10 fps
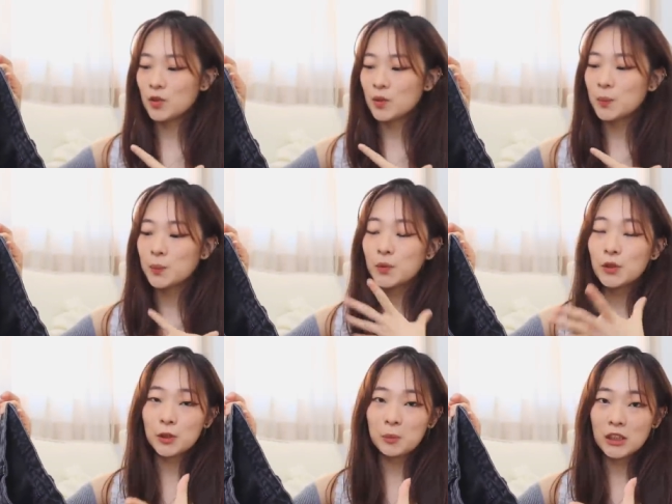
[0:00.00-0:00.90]
to
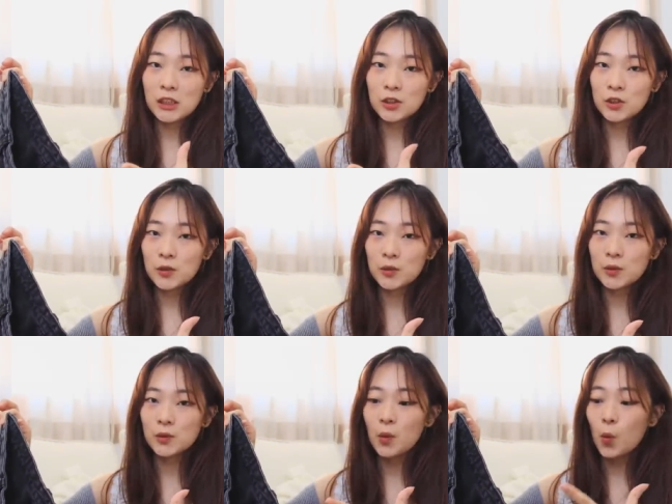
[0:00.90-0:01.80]
push me
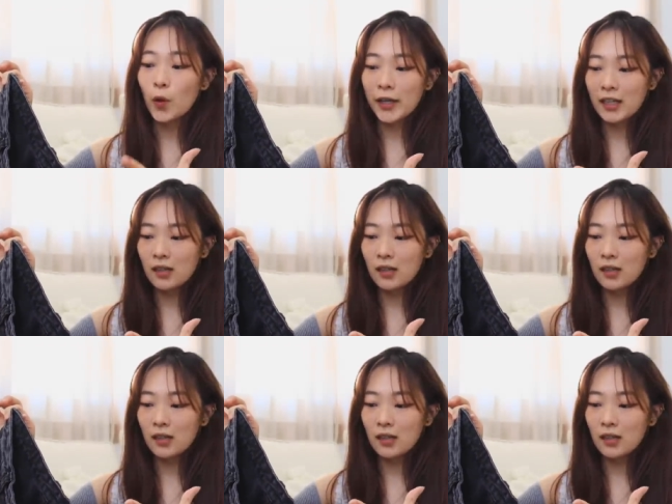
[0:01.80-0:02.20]
to work